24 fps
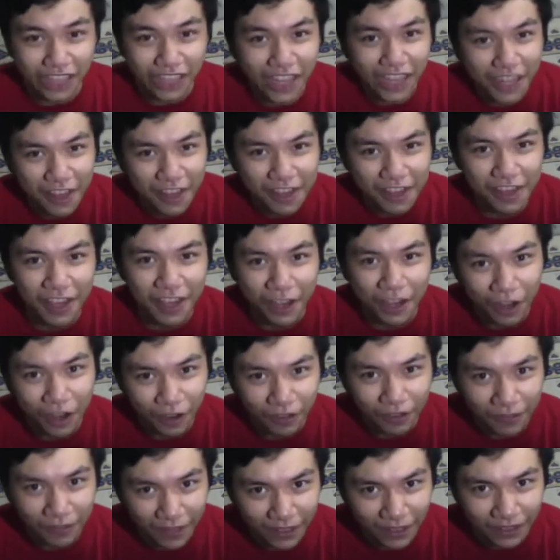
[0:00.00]
getting sick
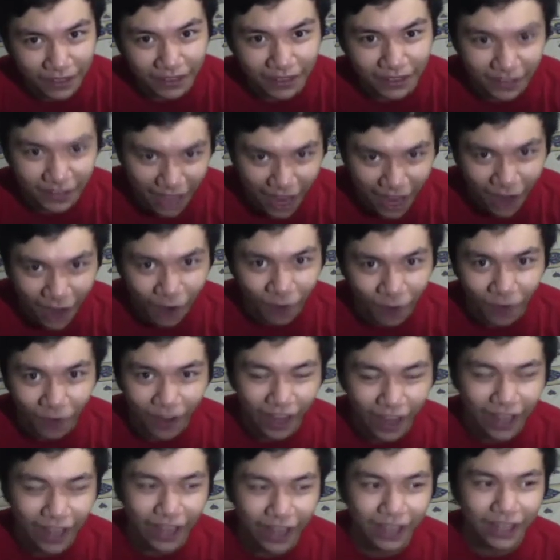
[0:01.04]
of it now
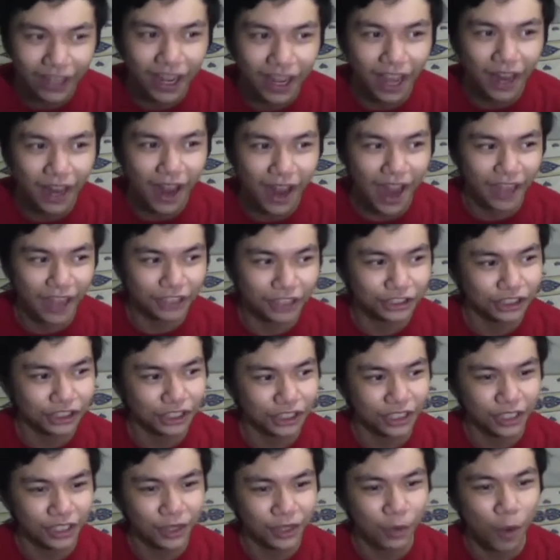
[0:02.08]
and I
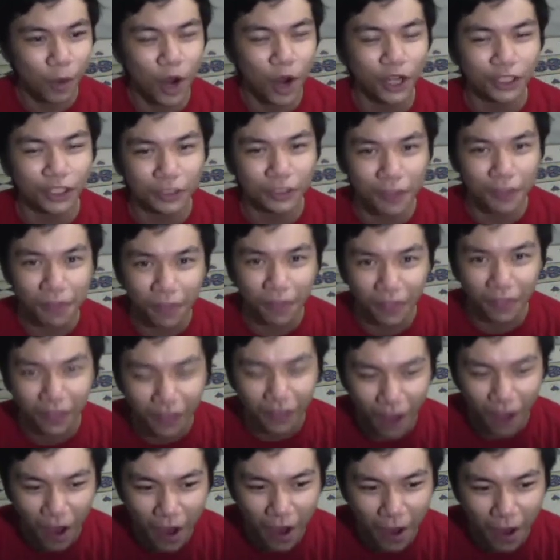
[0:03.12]
actually want to
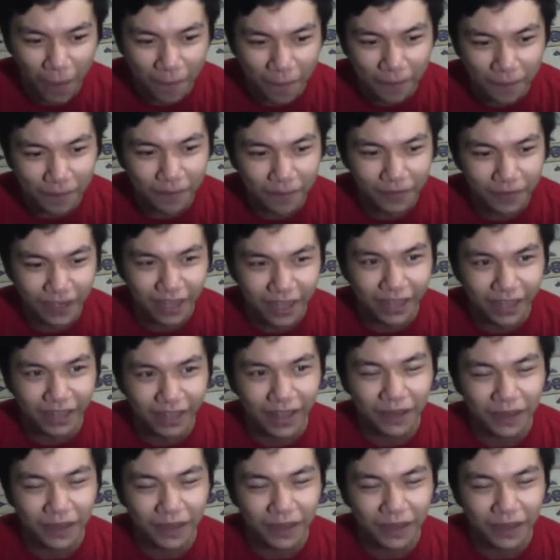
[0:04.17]
stop. Like,